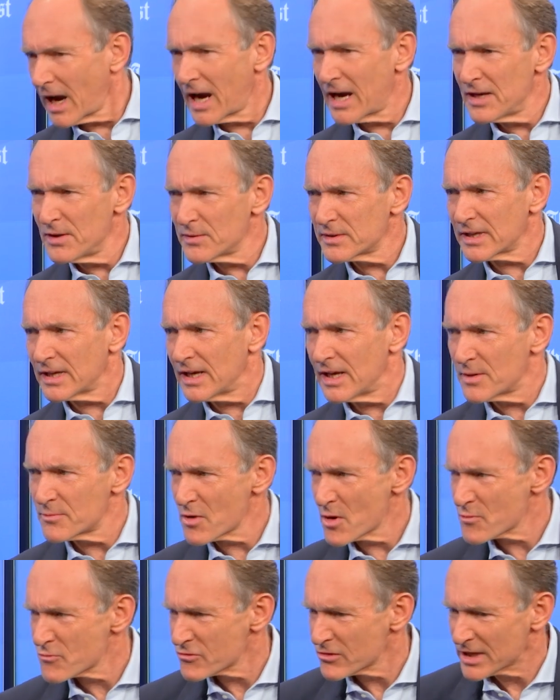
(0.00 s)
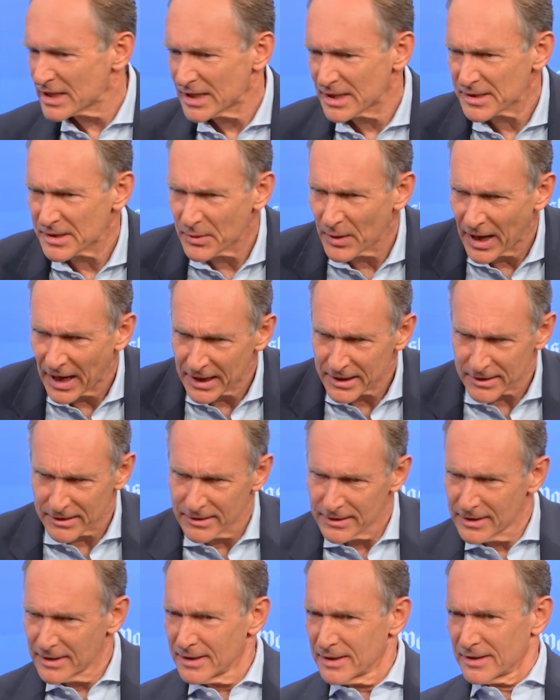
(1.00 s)
used it inappropriately, so I had to,
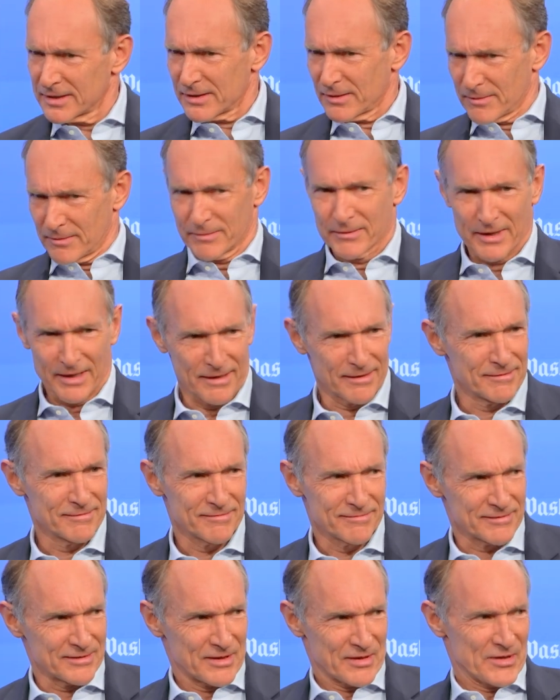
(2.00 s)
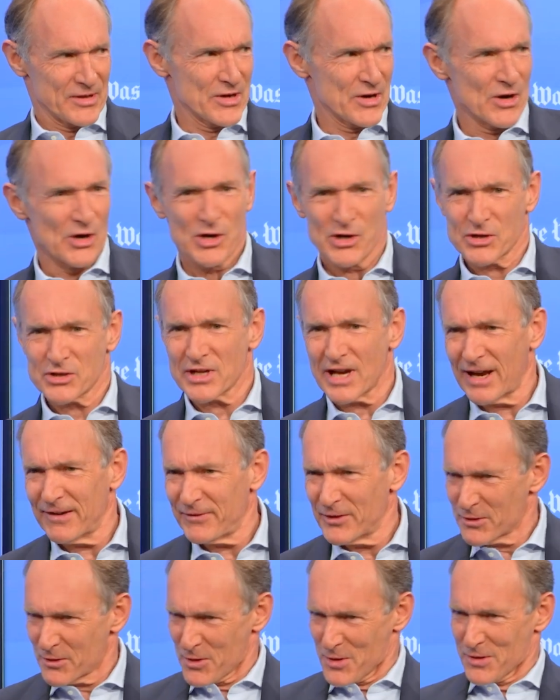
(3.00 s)
so the urge to have
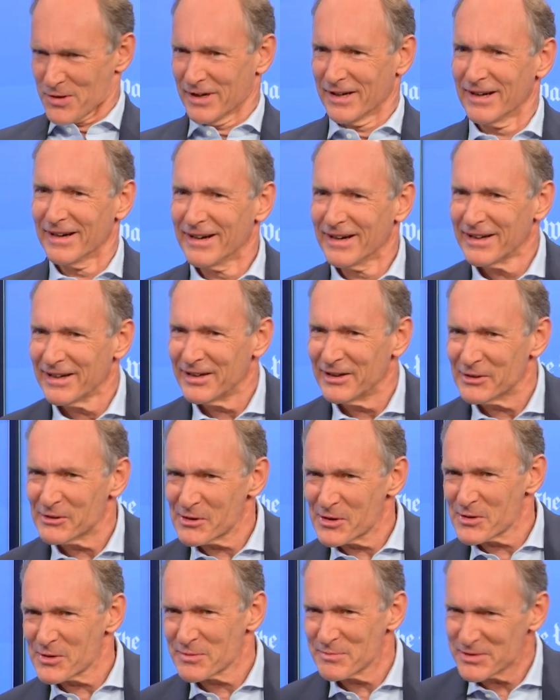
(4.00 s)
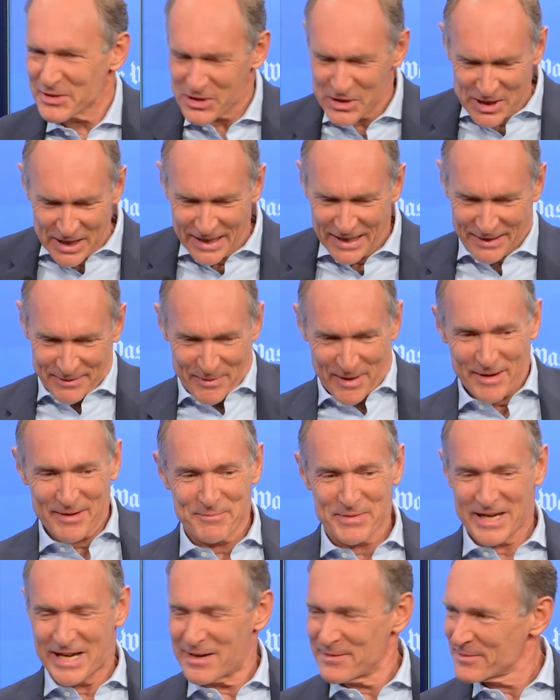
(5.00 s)
your own machine
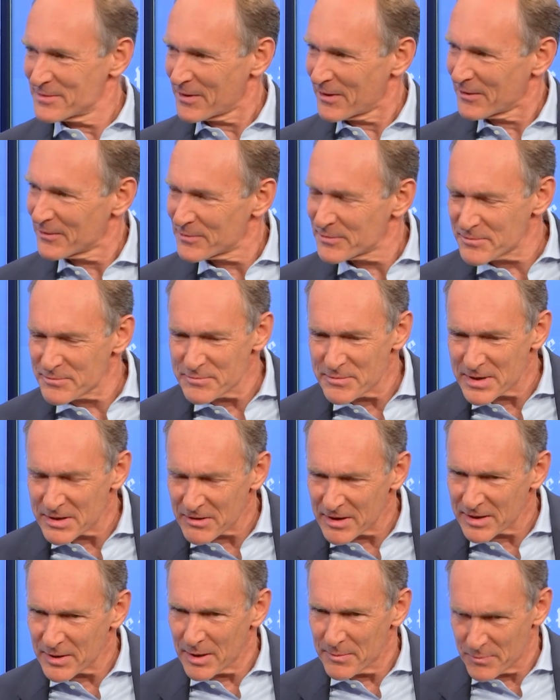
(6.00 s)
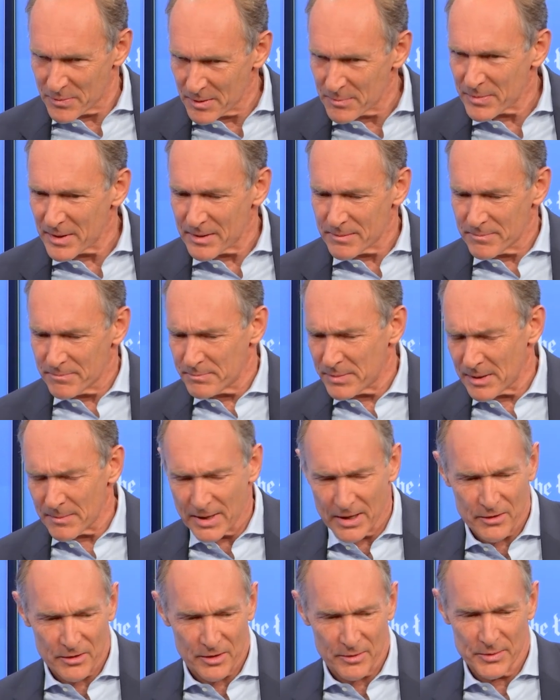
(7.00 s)
becomes very, so I built
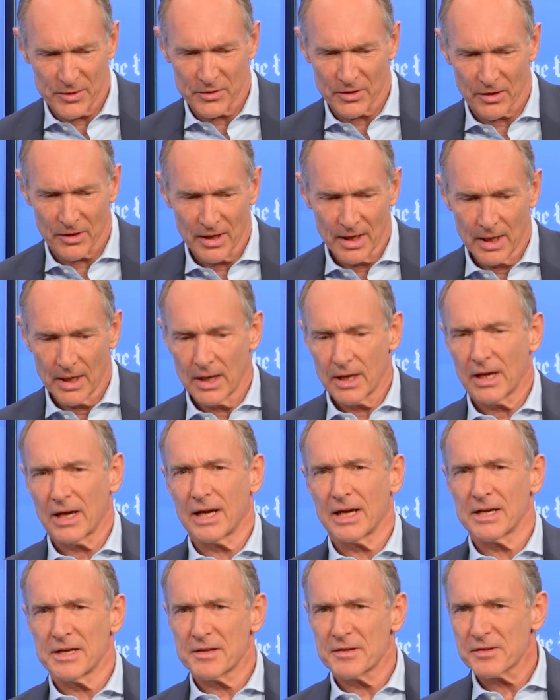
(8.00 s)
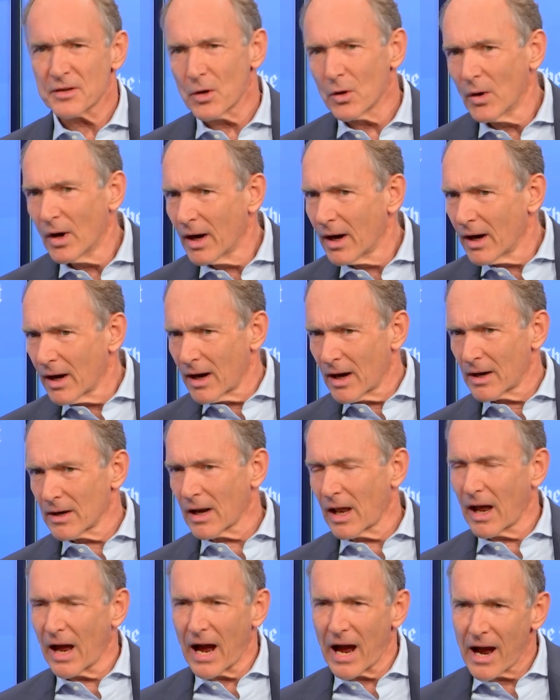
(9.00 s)
my own computer. And so
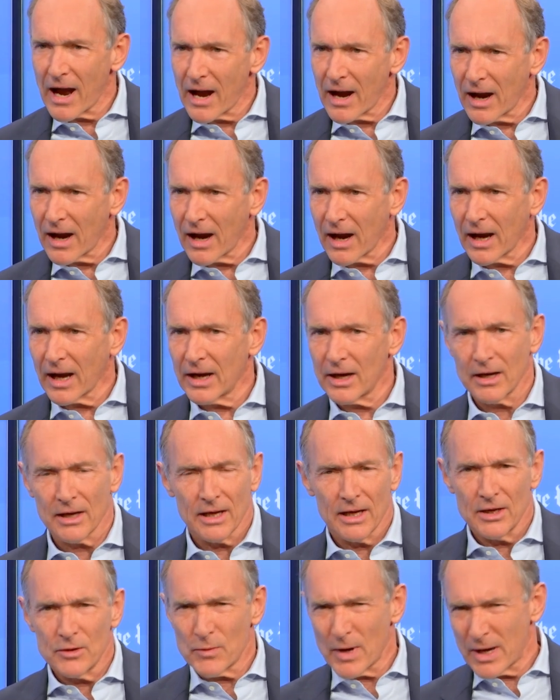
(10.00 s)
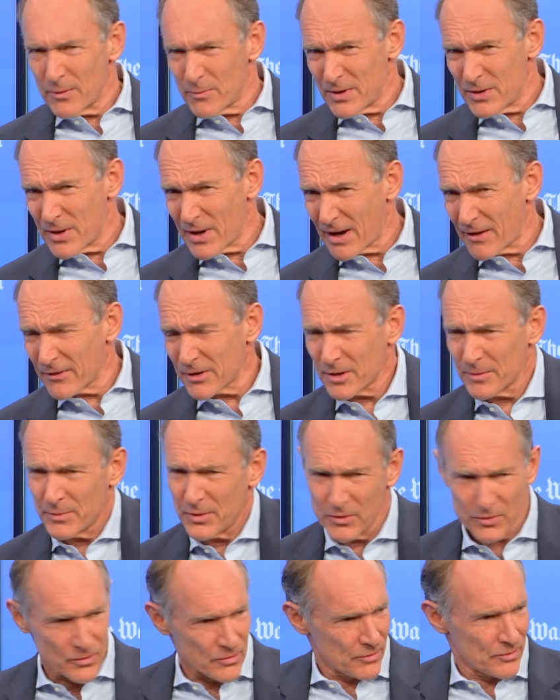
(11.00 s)
in a way, when you have a
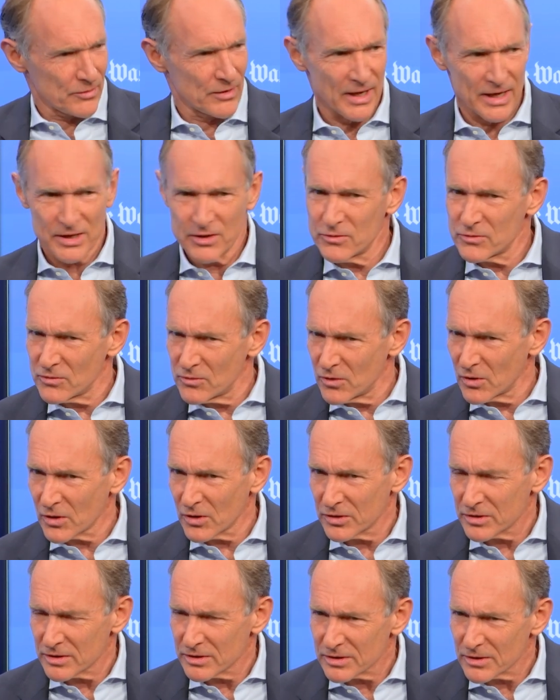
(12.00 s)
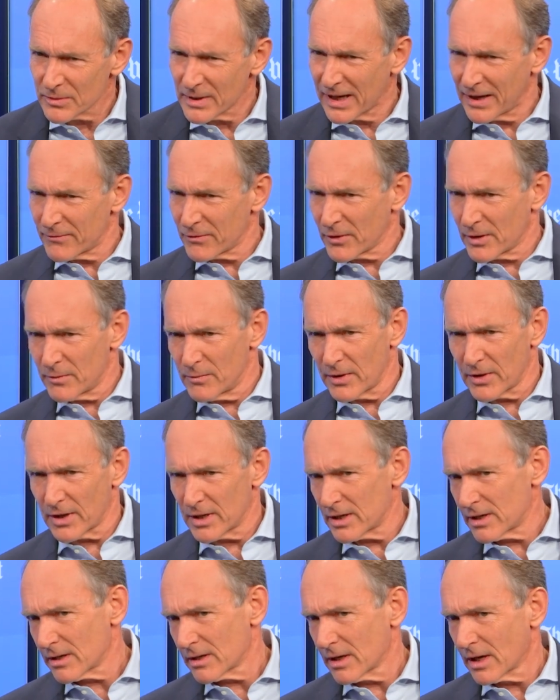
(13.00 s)
computer, then you look at doing everything with
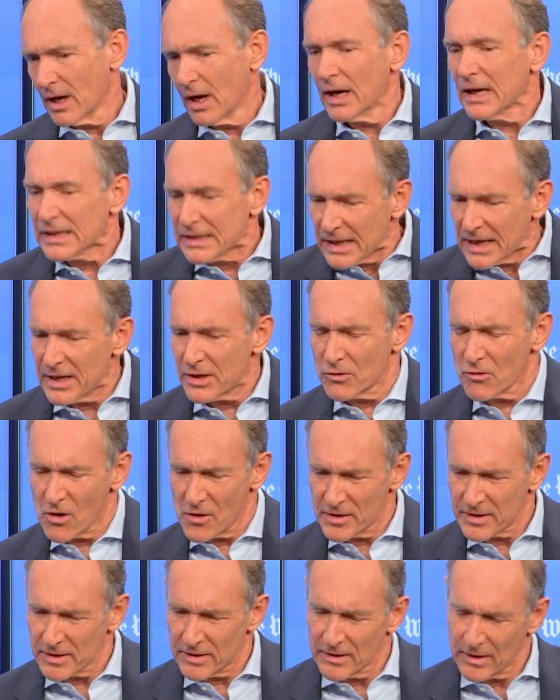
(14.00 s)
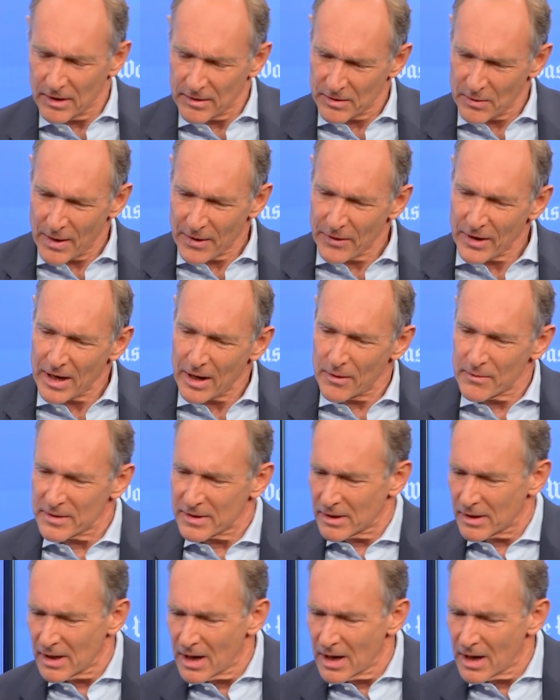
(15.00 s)
it. Later on, so I think I was